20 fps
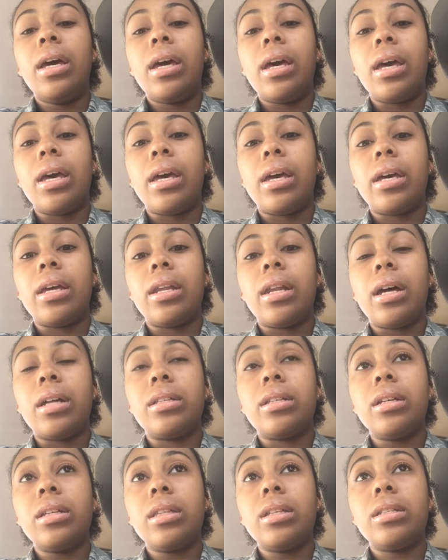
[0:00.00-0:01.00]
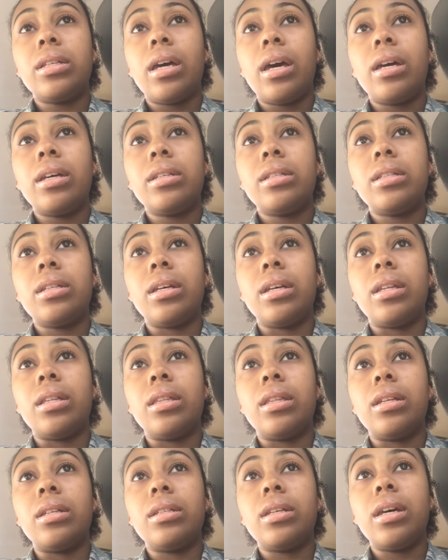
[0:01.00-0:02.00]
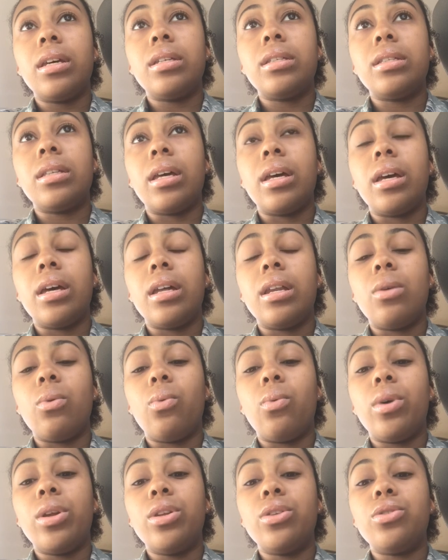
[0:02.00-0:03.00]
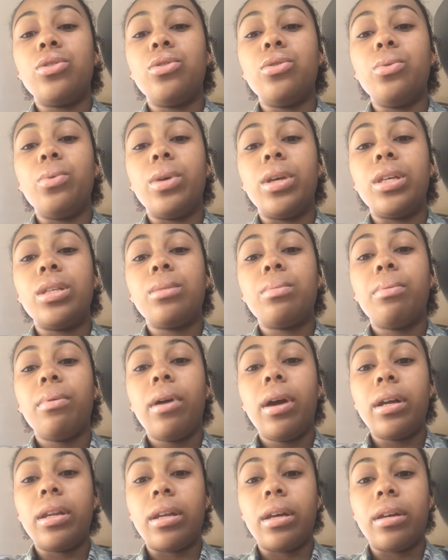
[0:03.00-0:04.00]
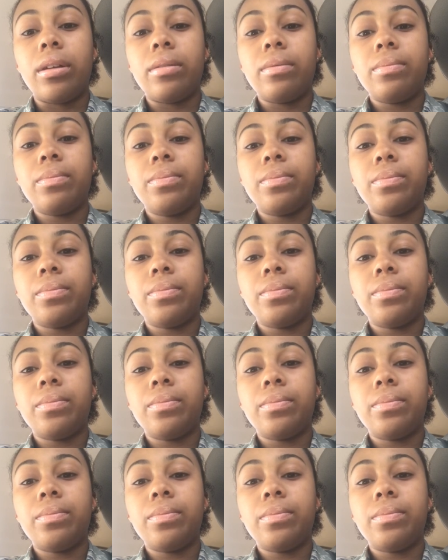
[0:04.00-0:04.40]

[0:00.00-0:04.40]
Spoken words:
and I took the test, and the test said 1 to 2 weeks pregnant.